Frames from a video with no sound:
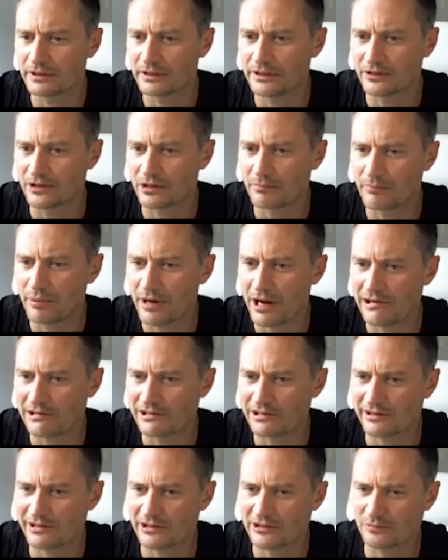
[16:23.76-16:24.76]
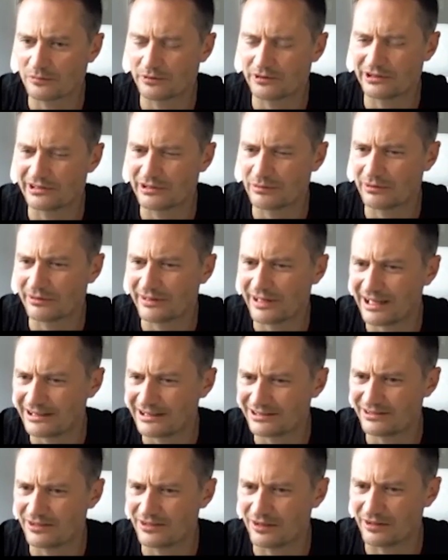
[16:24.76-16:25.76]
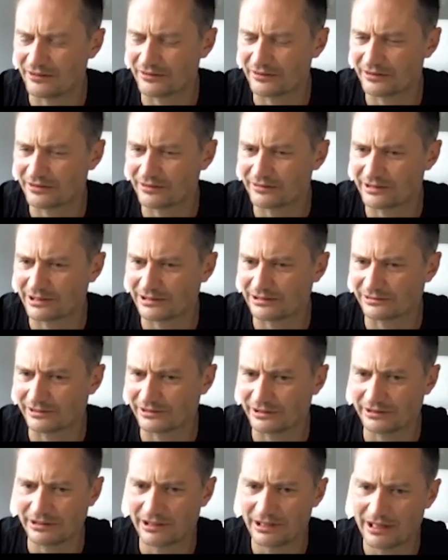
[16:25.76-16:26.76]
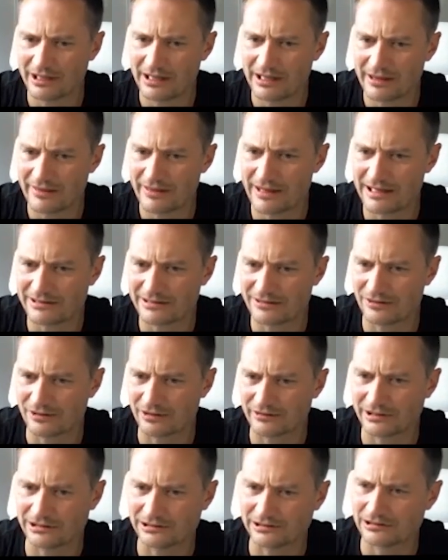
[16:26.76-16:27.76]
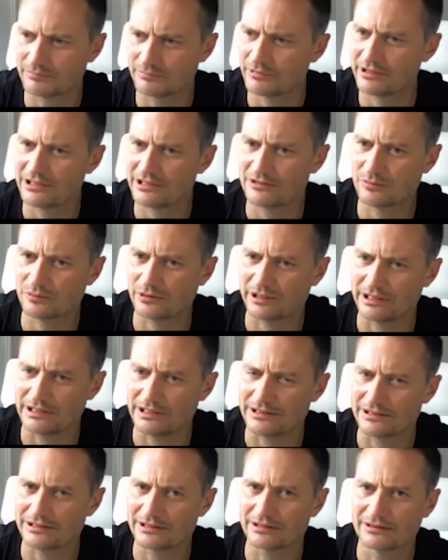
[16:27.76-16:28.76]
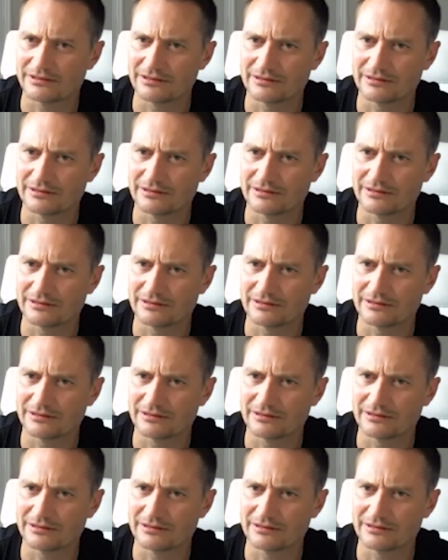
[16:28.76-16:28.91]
you compare it to this one, you say, well, that's not tilted, but this one is,